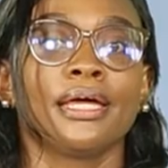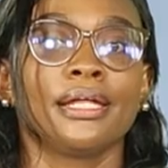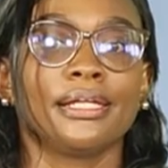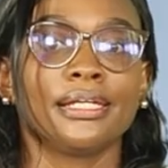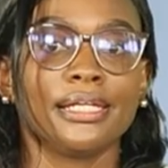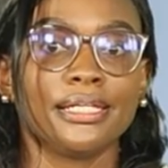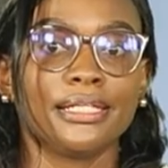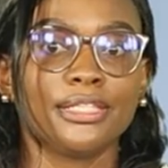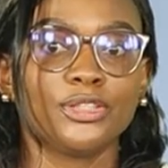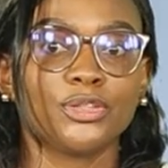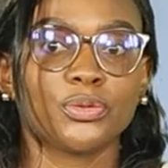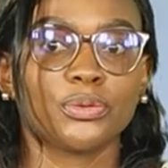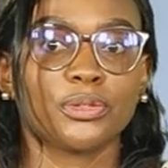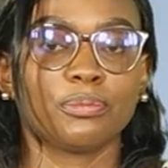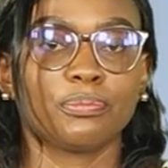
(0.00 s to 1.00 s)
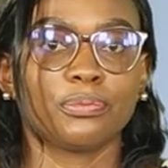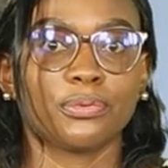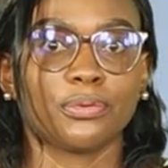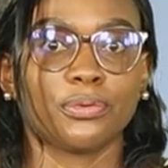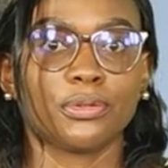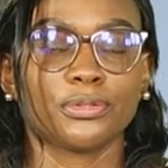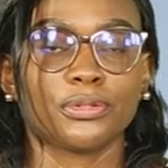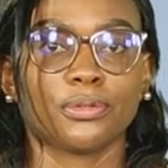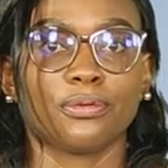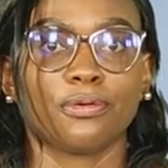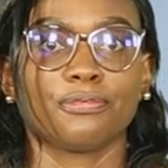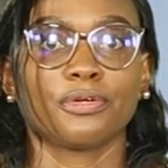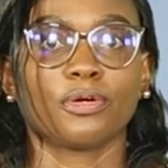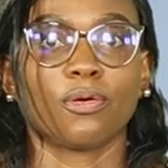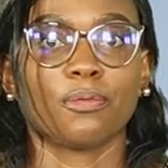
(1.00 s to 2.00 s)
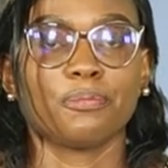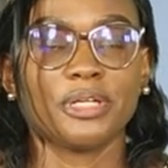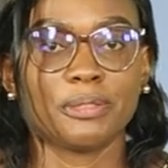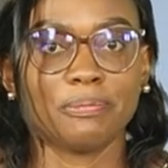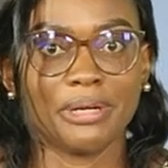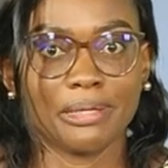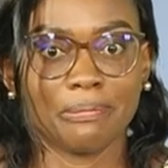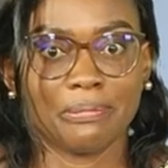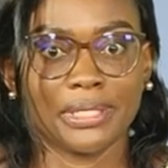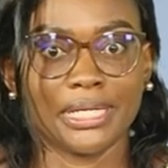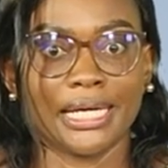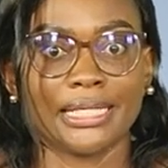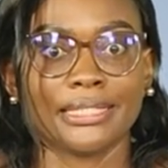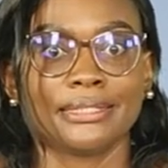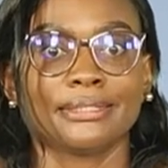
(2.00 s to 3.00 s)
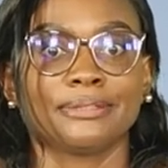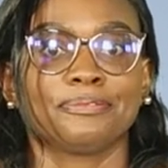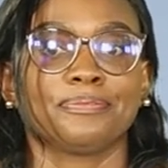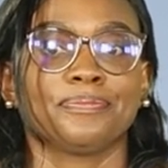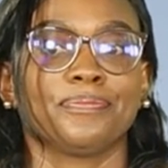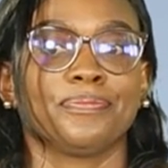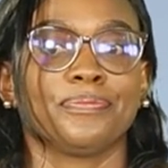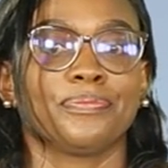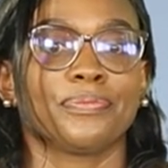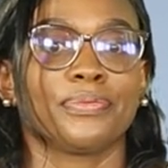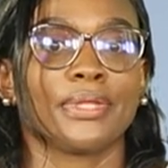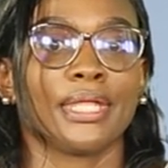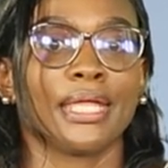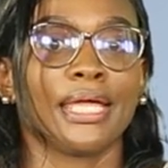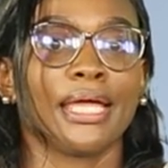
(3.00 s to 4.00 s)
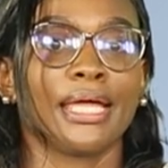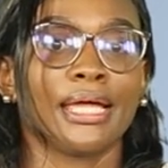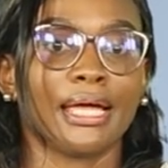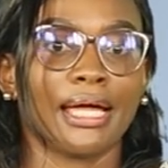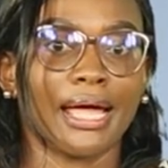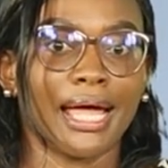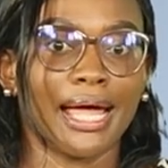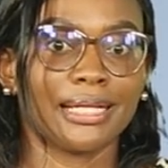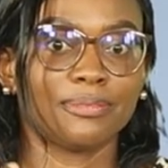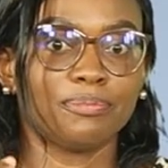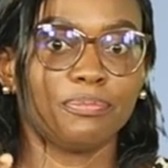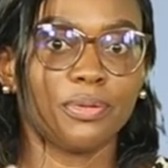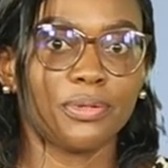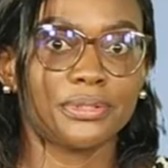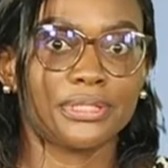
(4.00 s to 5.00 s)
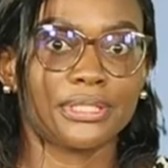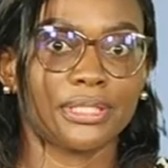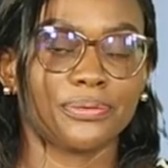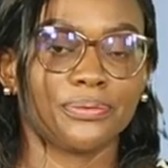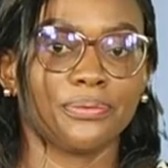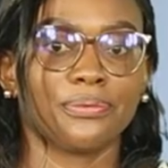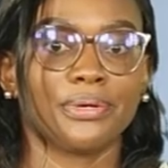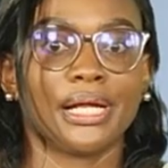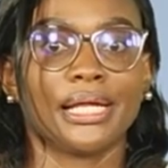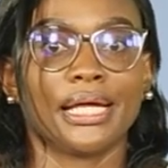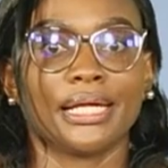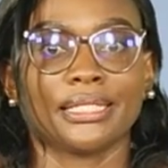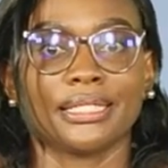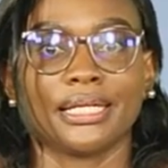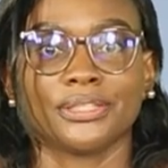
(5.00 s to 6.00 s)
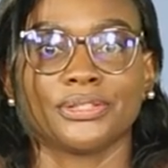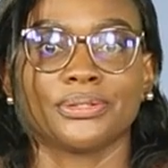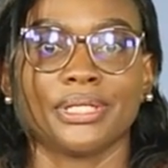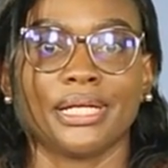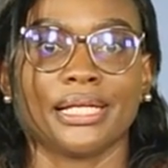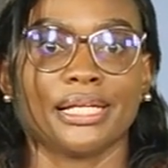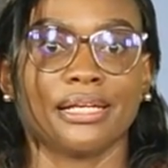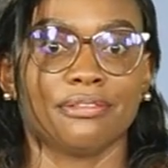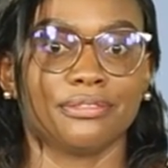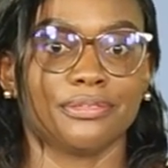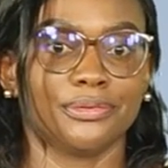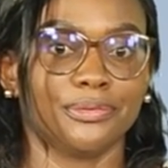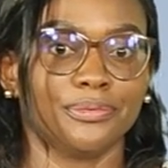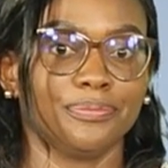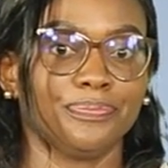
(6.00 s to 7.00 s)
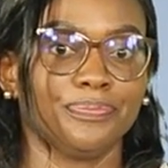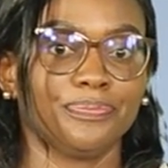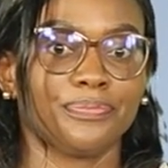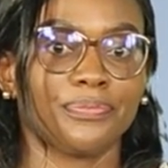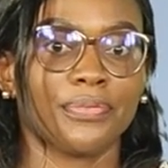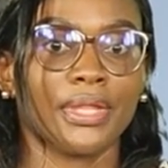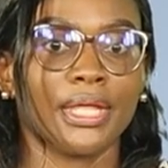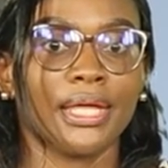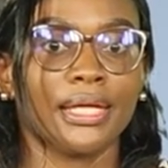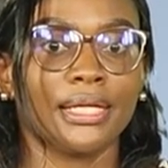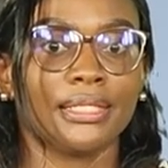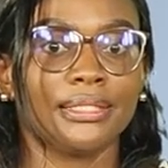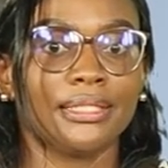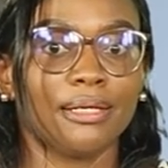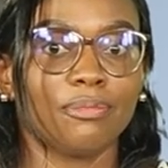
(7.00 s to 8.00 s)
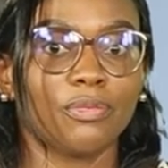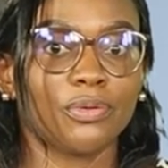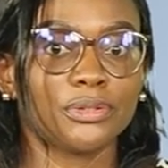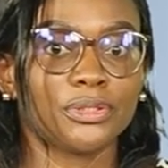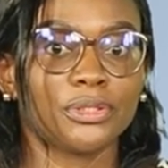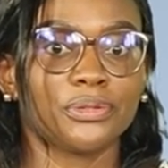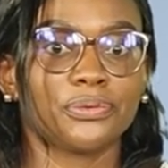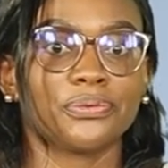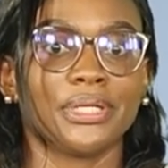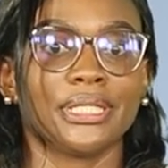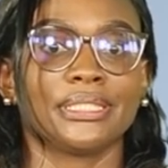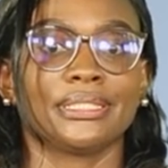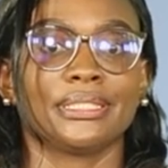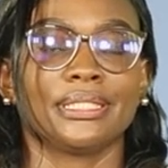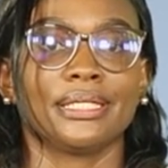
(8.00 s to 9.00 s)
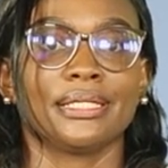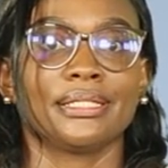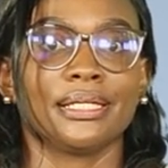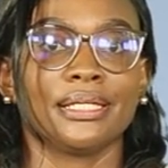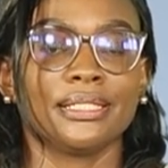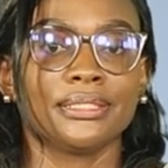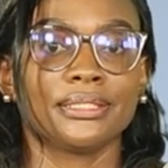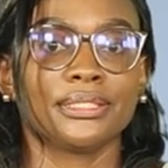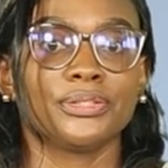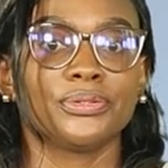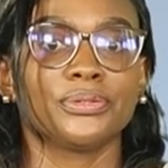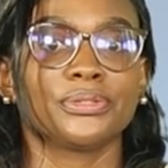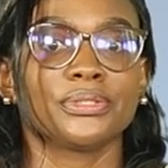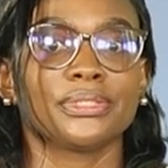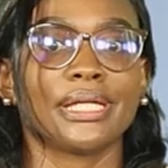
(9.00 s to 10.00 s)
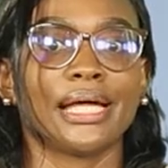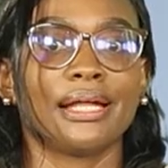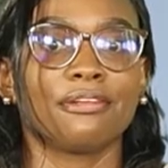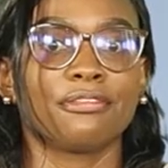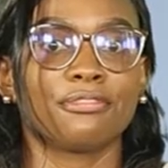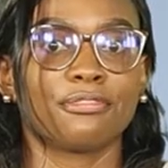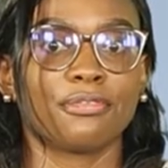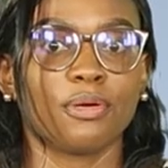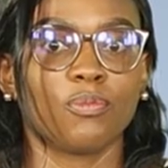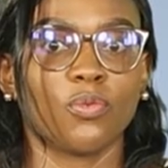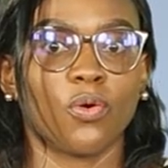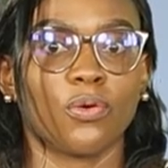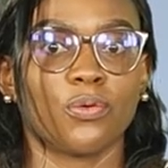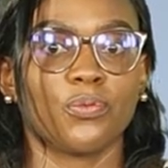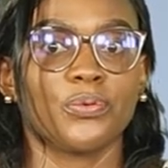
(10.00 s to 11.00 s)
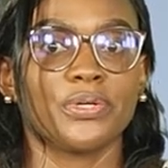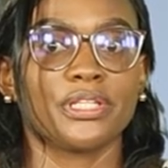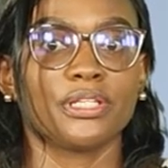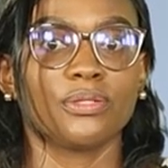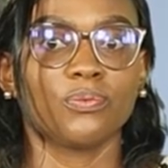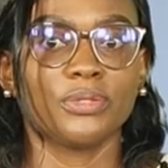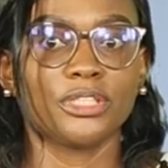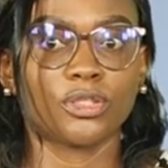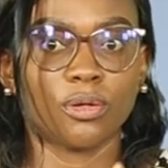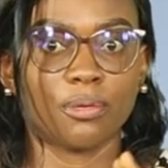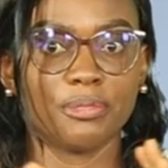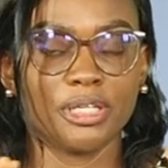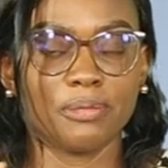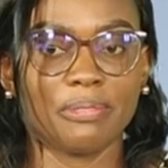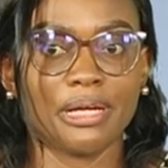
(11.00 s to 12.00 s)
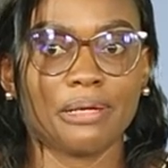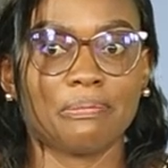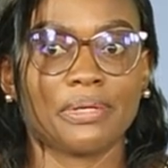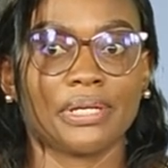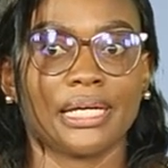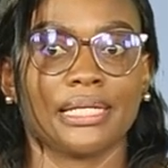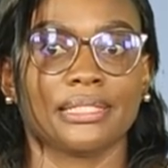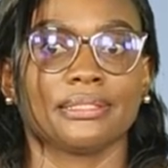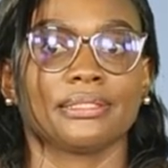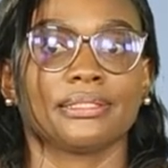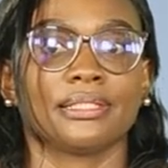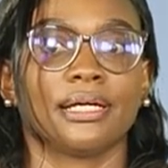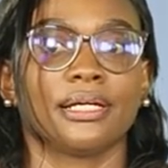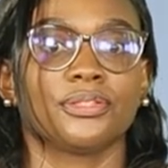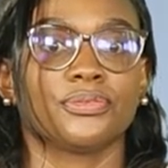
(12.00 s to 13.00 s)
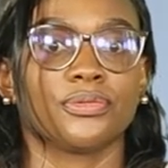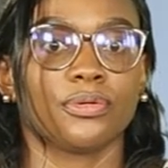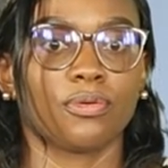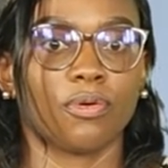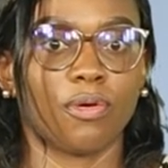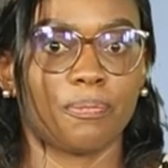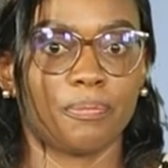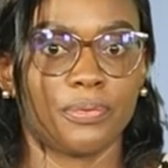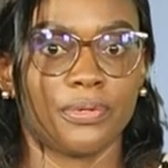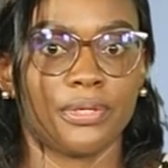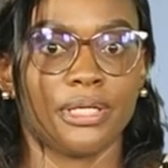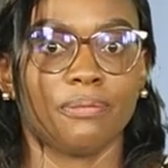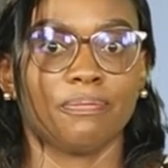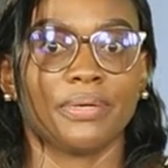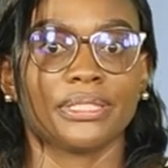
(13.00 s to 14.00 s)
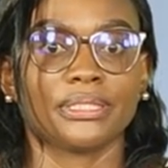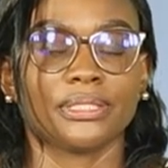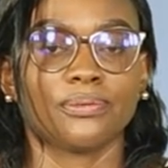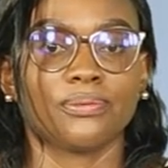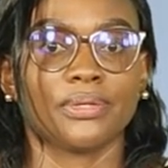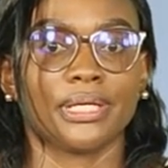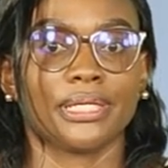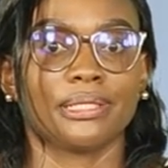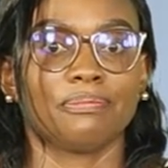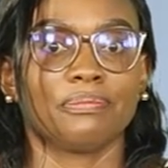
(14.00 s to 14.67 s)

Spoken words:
leading to the production of a commitment plan at both sectoral and national level. Demonstrate the institutional framework within which commitment plans are drawn up, in particular the